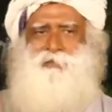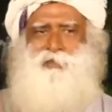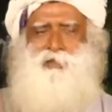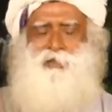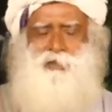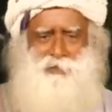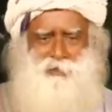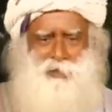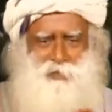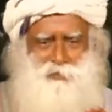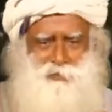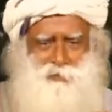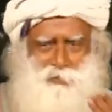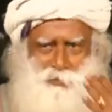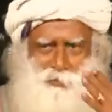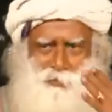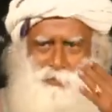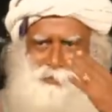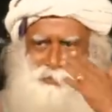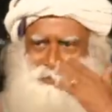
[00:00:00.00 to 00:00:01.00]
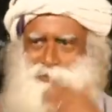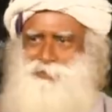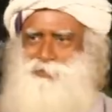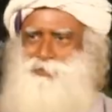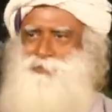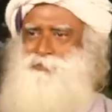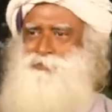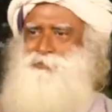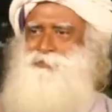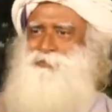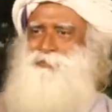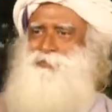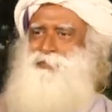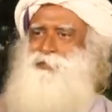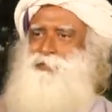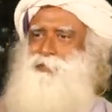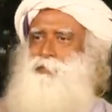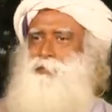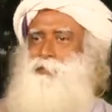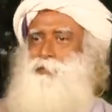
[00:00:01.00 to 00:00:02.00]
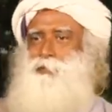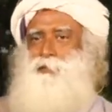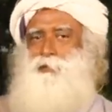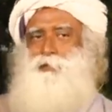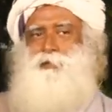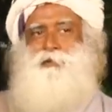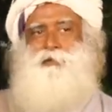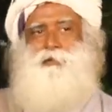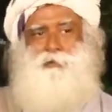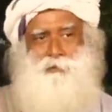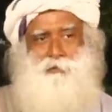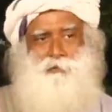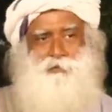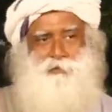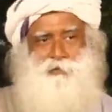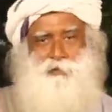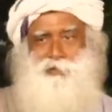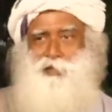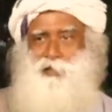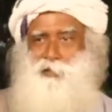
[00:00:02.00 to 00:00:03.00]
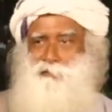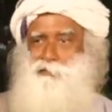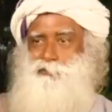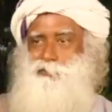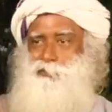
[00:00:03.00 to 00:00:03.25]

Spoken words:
He tells the truth." This is the kind of